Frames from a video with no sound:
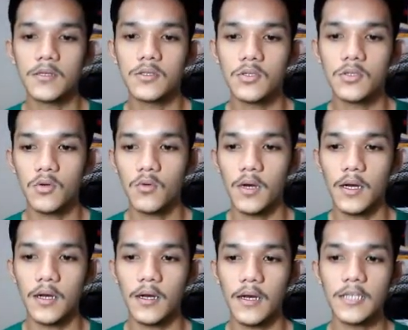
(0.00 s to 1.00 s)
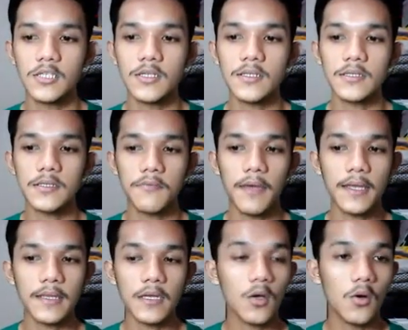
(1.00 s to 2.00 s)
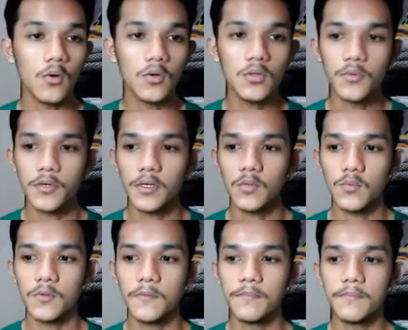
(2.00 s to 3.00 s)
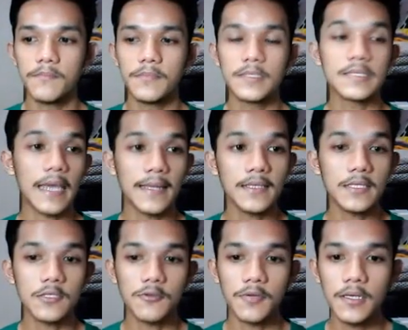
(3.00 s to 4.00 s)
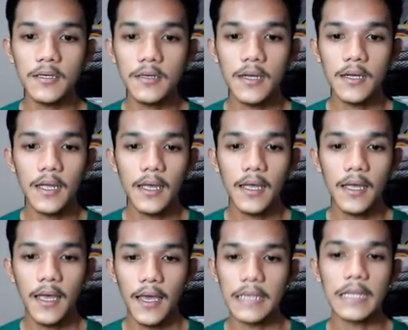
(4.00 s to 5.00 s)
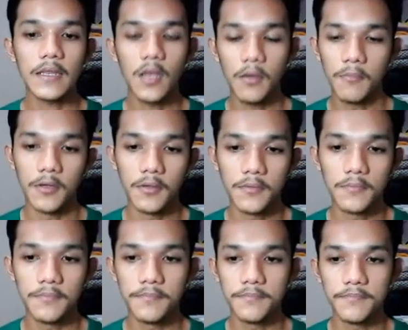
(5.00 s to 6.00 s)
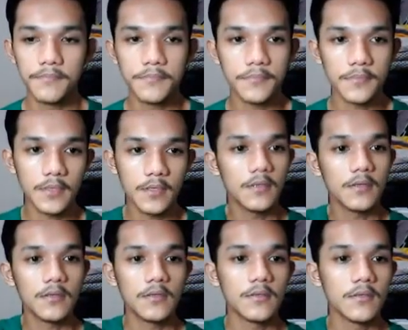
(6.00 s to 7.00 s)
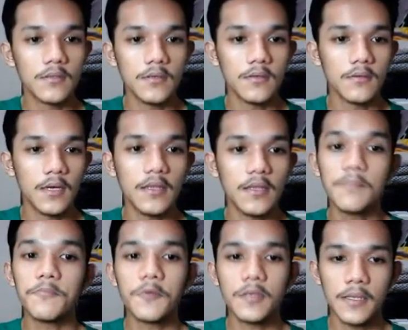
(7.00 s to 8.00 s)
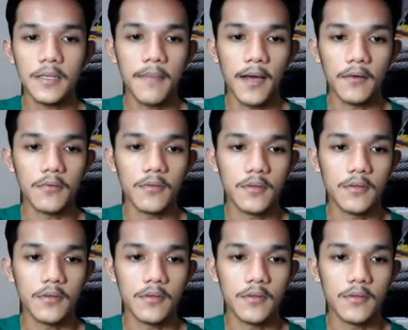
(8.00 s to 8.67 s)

So I just write a code where it will scan a string and a double. So and then print them out.